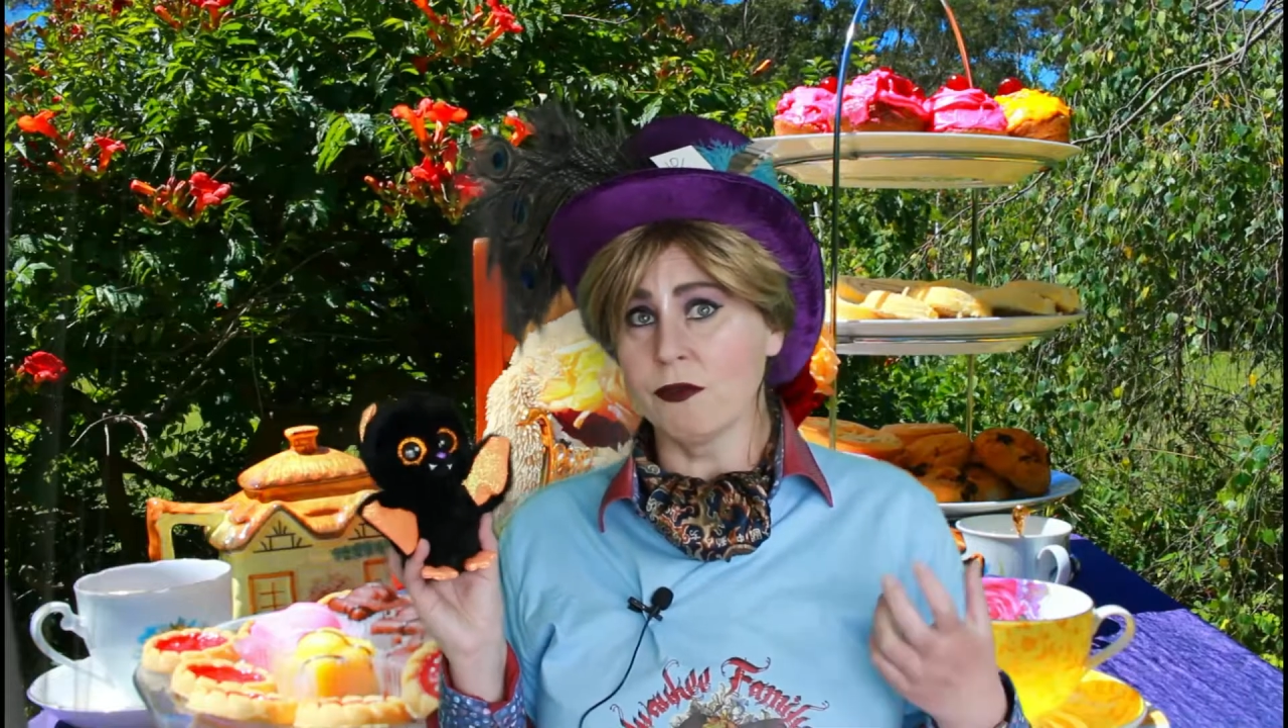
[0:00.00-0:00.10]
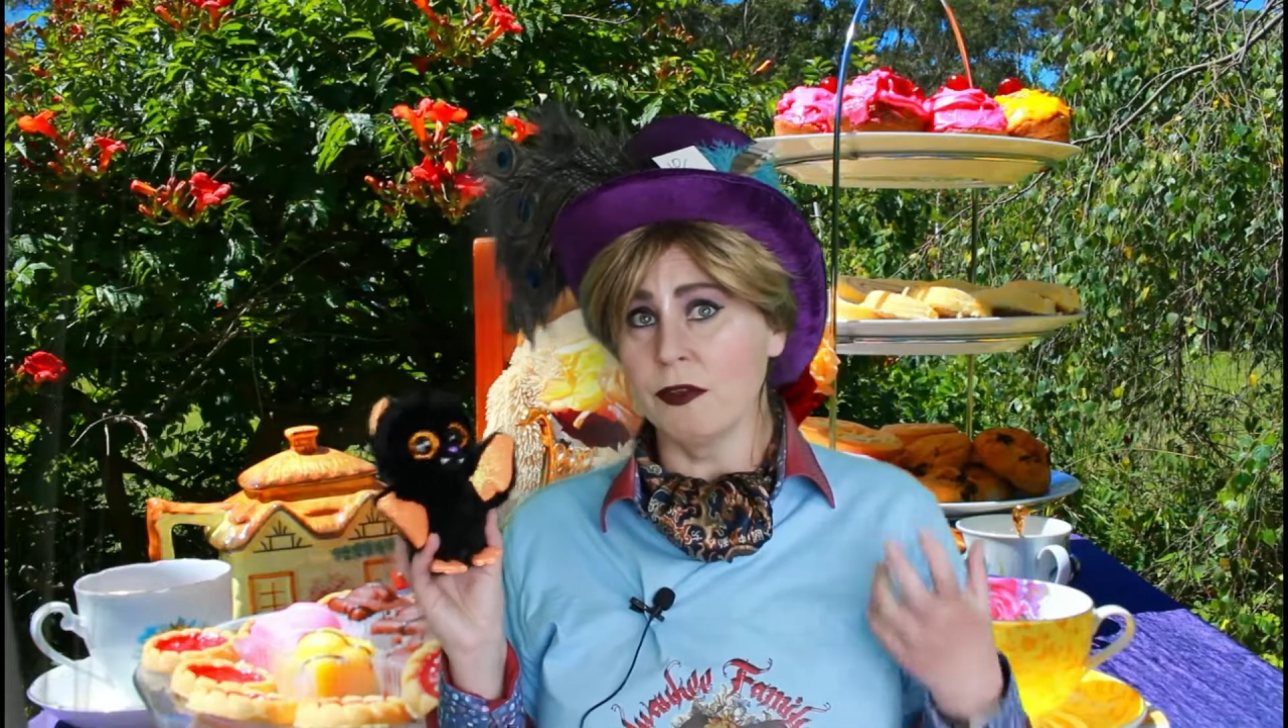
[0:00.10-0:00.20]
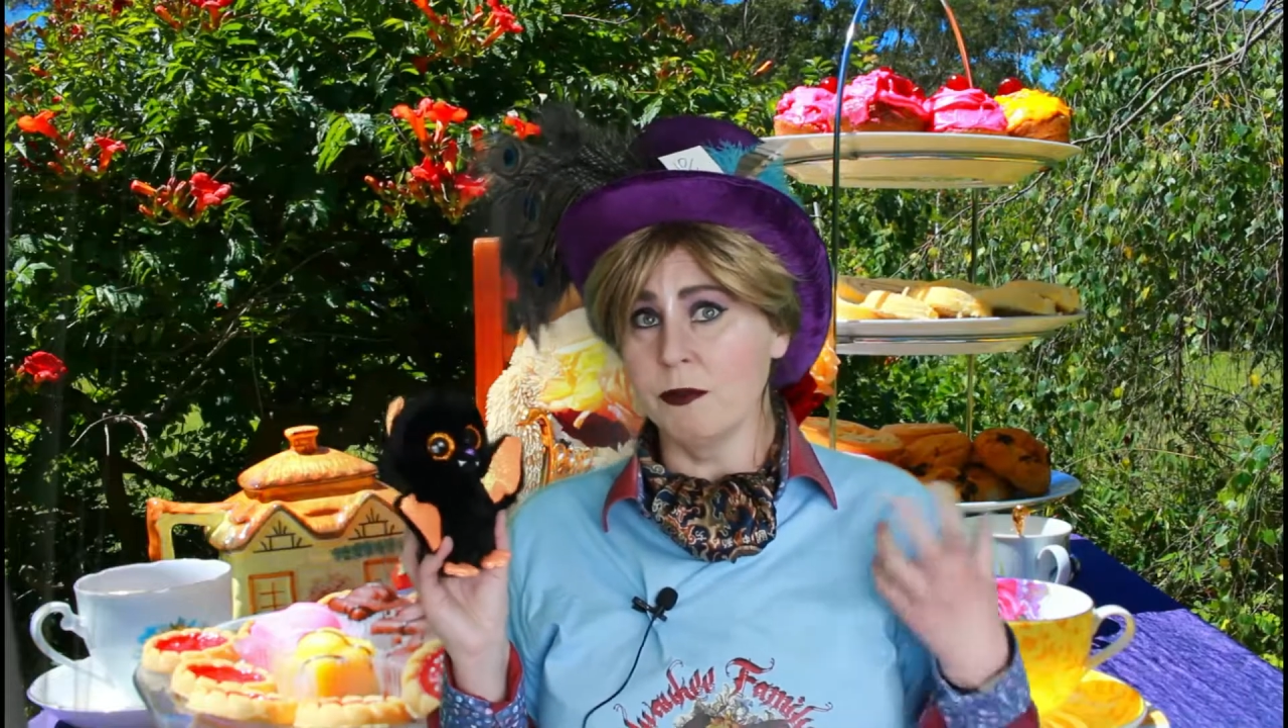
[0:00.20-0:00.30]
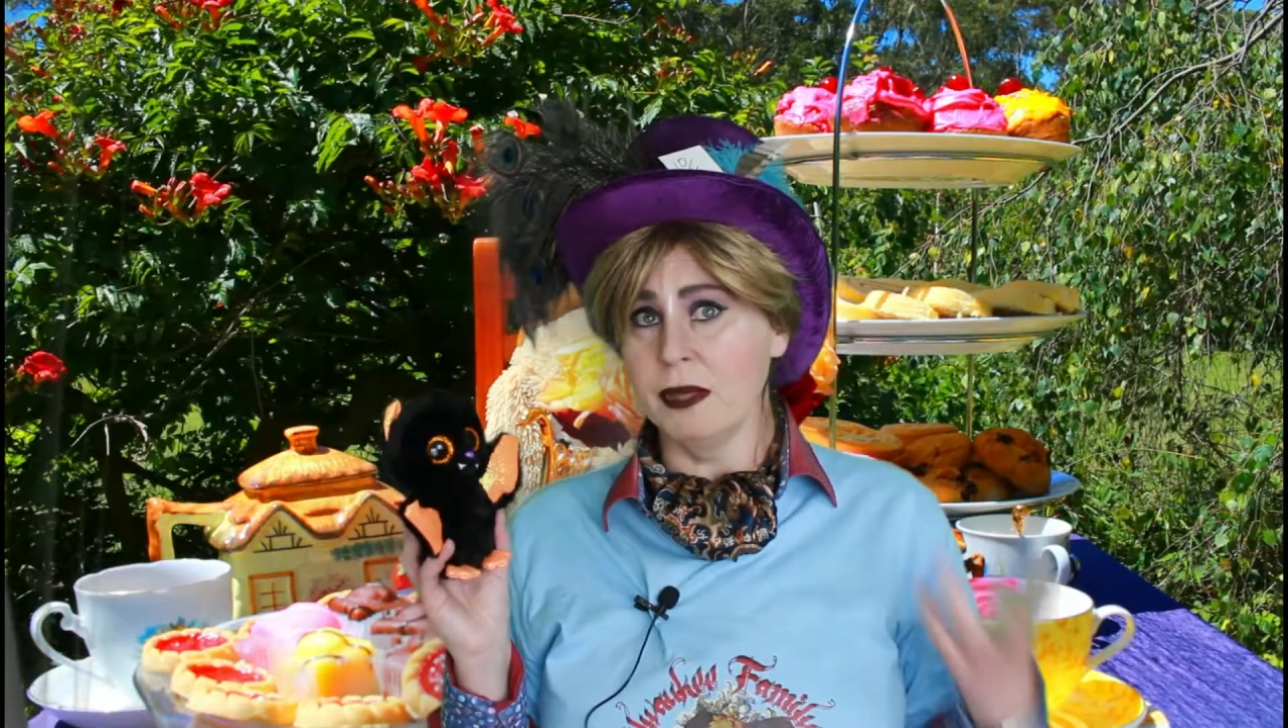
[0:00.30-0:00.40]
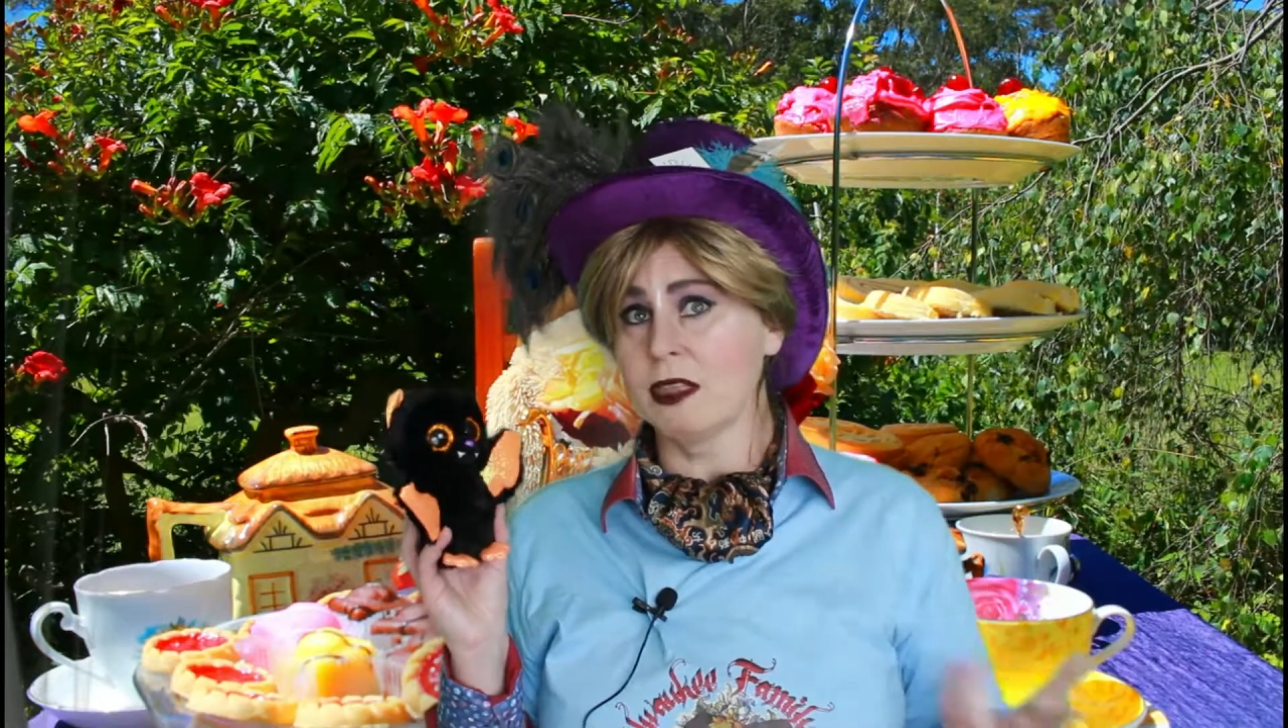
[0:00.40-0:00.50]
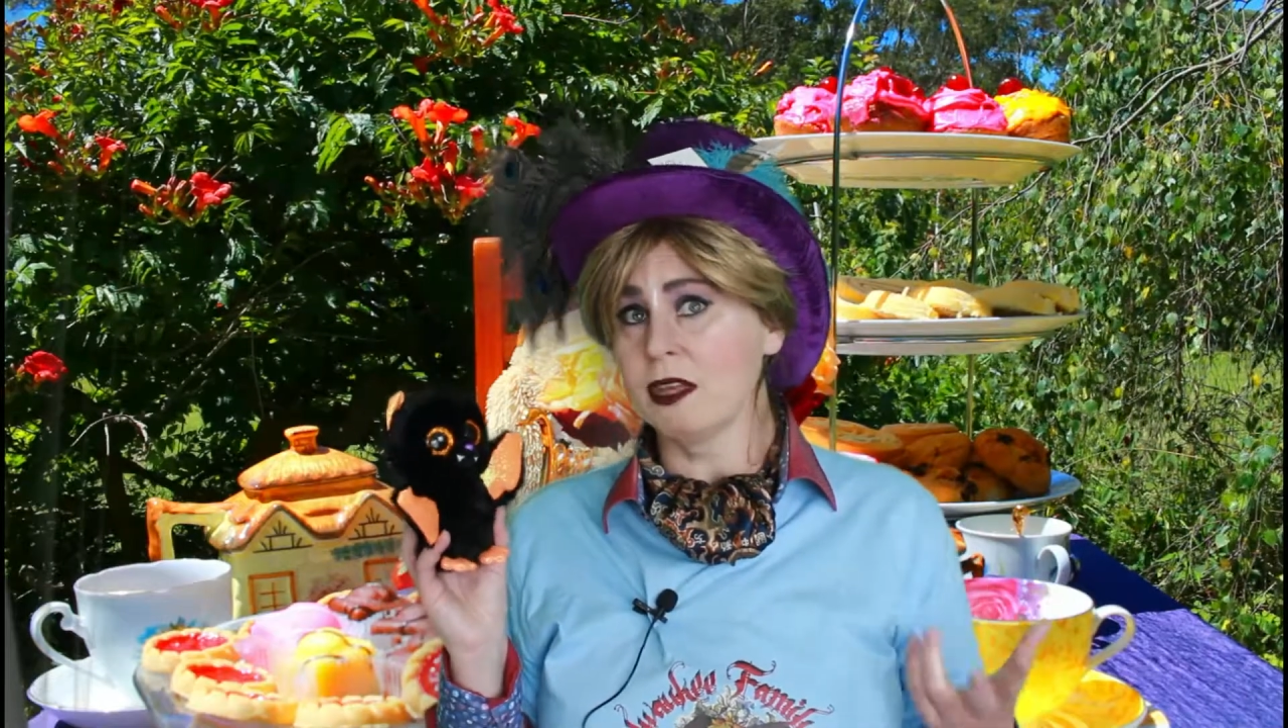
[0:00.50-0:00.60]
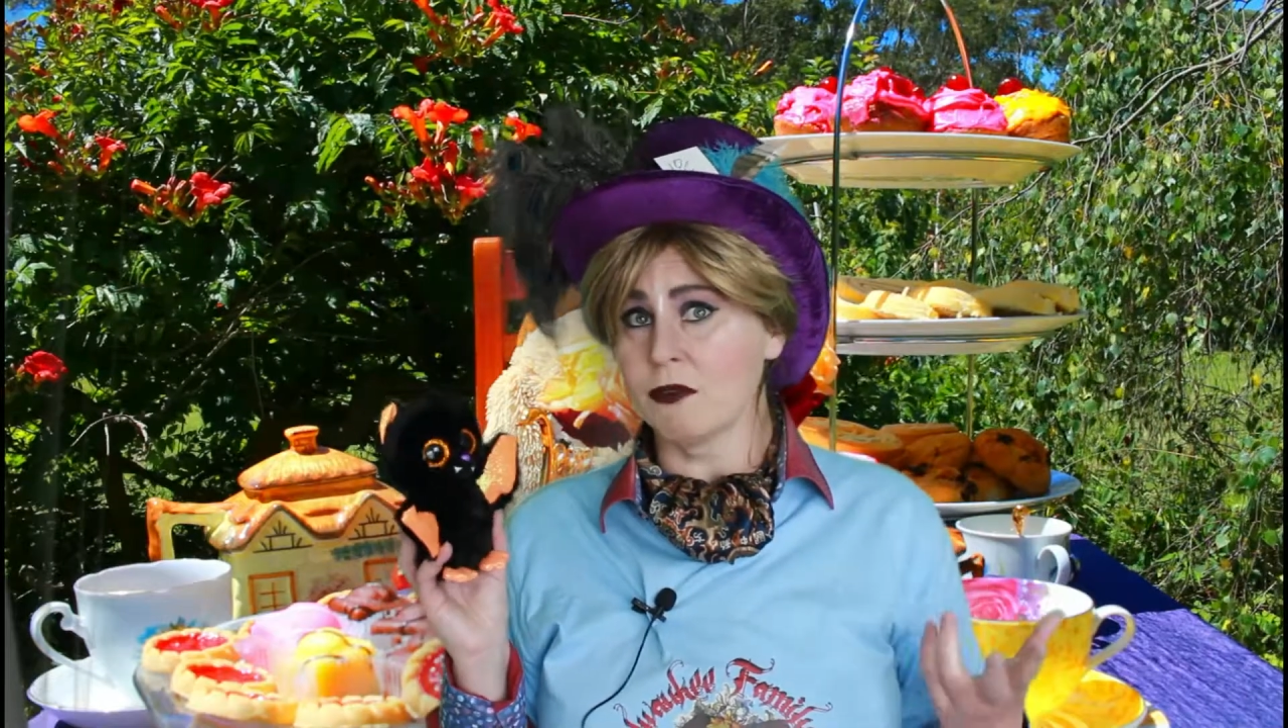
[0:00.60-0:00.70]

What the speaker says: of a mythic